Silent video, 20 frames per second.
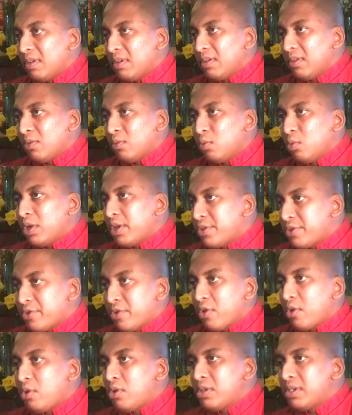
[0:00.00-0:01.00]
what
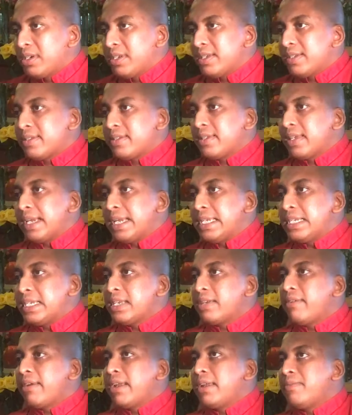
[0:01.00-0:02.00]
role does
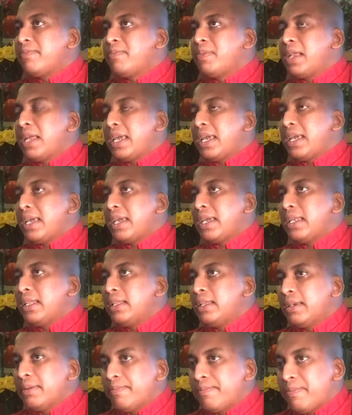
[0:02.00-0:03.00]
integrity play in the
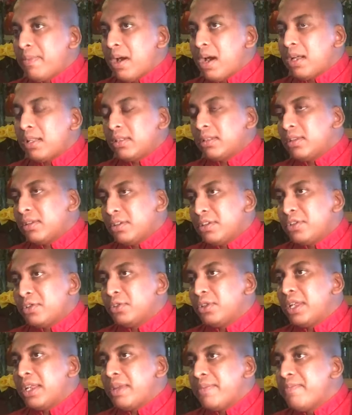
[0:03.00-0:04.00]
path to the
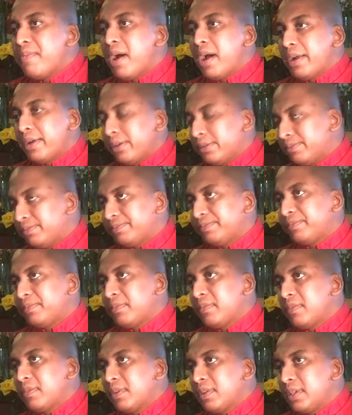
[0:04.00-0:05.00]
Nibbana,
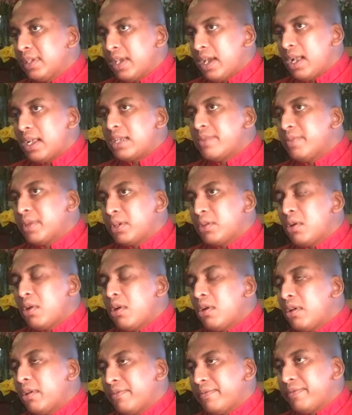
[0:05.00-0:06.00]
the ultimate goal
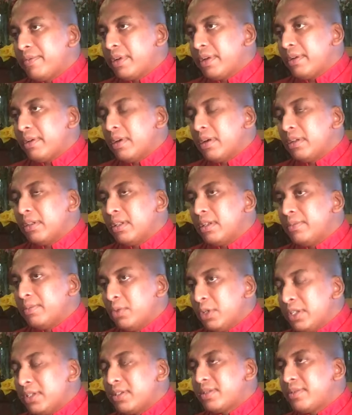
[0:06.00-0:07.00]
of the
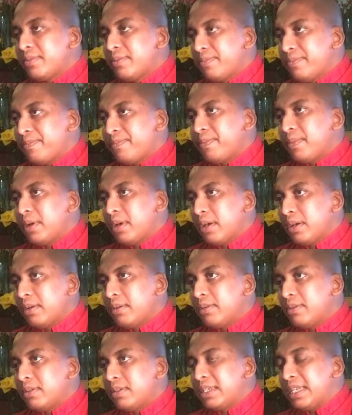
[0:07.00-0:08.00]
Buddhist
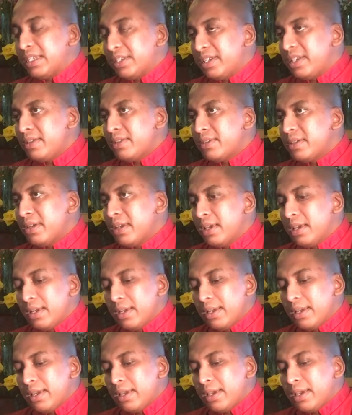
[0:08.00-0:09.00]
teachings.
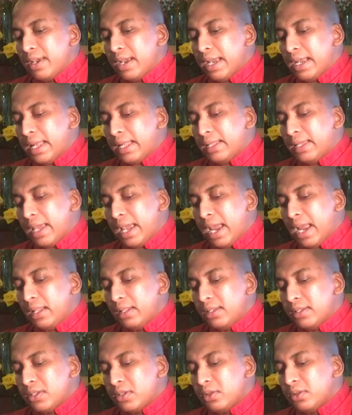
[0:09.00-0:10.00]
And at the end,
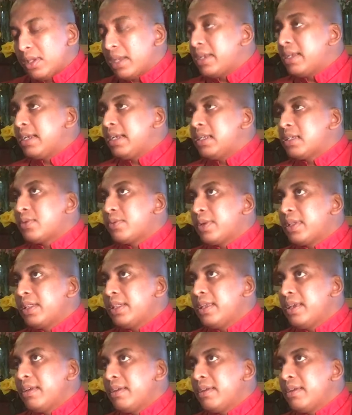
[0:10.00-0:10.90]
this sutta deals with the